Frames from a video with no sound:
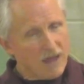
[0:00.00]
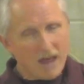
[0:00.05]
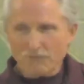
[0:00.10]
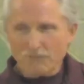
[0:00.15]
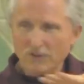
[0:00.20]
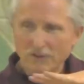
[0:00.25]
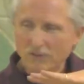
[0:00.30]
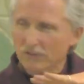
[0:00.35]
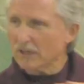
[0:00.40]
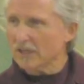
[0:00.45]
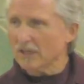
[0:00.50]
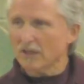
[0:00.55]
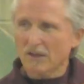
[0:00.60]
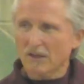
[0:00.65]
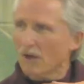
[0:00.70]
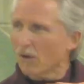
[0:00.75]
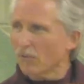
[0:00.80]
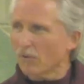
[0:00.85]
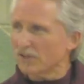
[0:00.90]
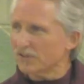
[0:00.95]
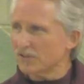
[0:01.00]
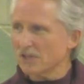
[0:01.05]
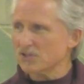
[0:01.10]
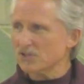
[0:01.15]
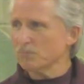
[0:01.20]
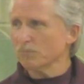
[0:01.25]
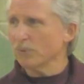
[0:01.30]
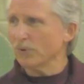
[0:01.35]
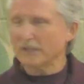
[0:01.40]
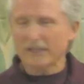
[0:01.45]
Everything, well, it
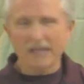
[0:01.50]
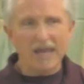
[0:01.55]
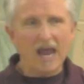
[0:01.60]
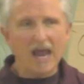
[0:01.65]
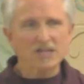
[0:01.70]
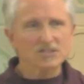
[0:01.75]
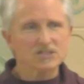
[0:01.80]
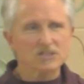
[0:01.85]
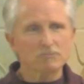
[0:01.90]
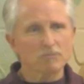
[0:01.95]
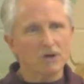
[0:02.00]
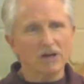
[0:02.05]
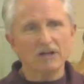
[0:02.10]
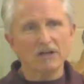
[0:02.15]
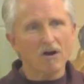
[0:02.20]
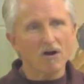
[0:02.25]
doesn't put gas in my